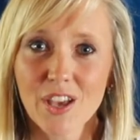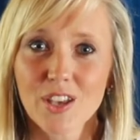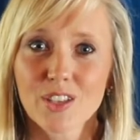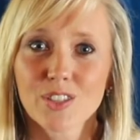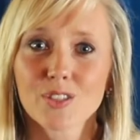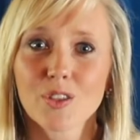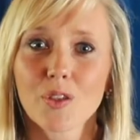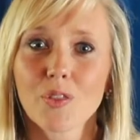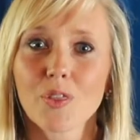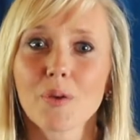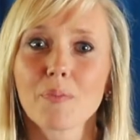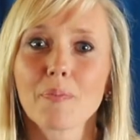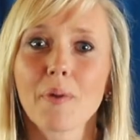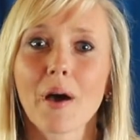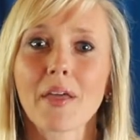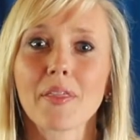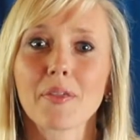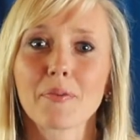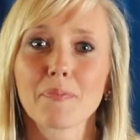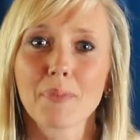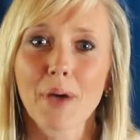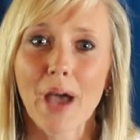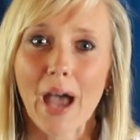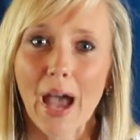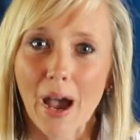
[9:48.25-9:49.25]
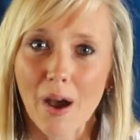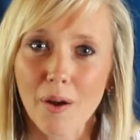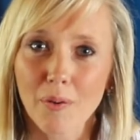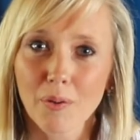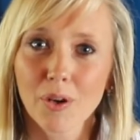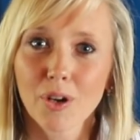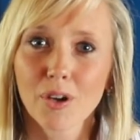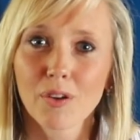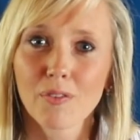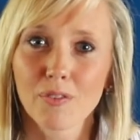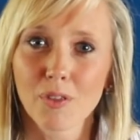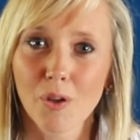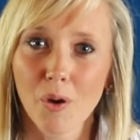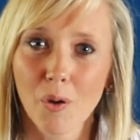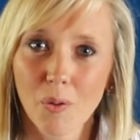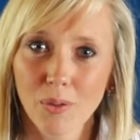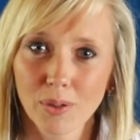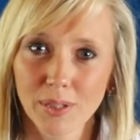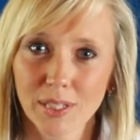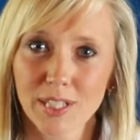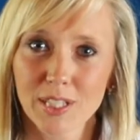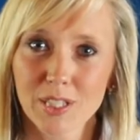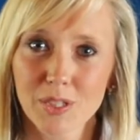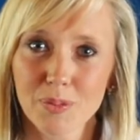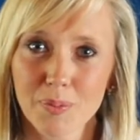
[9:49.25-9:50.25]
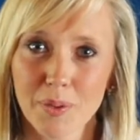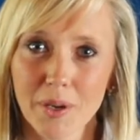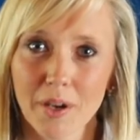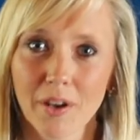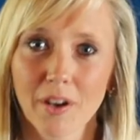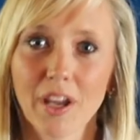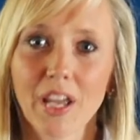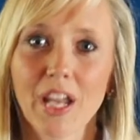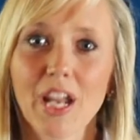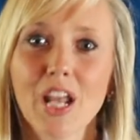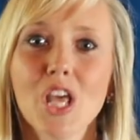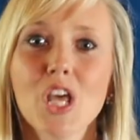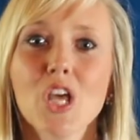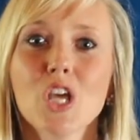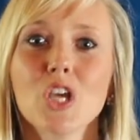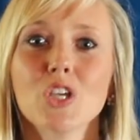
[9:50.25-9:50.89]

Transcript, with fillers: so that by the power of the Holy Spirit